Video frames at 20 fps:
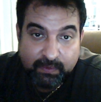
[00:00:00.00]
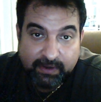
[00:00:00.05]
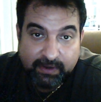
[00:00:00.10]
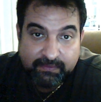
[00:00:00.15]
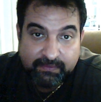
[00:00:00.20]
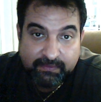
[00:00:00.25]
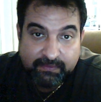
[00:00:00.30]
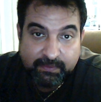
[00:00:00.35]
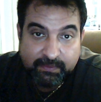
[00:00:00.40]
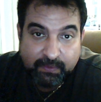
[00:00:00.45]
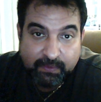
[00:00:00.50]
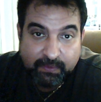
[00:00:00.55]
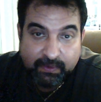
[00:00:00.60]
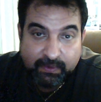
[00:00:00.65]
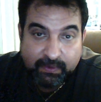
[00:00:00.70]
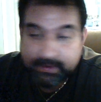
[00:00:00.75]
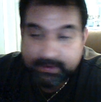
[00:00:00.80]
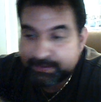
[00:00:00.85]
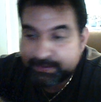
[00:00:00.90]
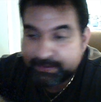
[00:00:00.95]
whatever, more,
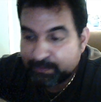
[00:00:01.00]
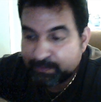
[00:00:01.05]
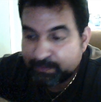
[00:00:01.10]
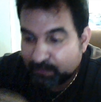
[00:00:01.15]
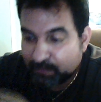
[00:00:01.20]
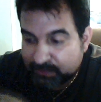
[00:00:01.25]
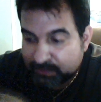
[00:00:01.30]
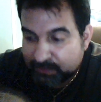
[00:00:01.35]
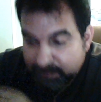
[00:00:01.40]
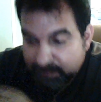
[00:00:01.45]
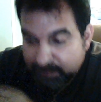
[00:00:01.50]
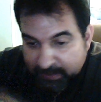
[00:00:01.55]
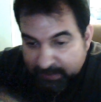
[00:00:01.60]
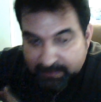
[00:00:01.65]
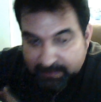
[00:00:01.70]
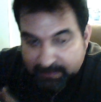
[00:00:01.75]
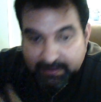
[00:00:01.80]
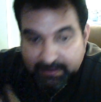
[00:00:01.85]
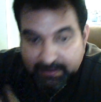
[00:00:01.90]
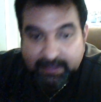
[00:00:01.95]
you know, more specs.
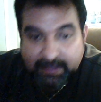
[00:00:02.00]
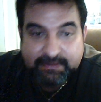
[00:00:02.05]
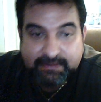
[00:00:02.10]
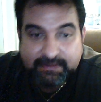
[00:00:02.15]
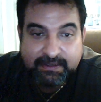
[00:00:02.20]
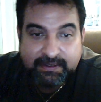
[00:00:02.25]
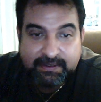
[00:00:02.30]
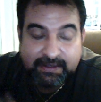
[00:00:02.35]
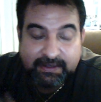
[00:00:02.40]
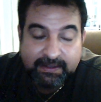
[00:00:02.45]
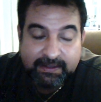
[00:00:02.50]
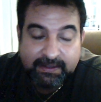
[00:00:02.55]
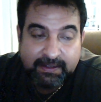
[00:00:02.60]
I guess, uh,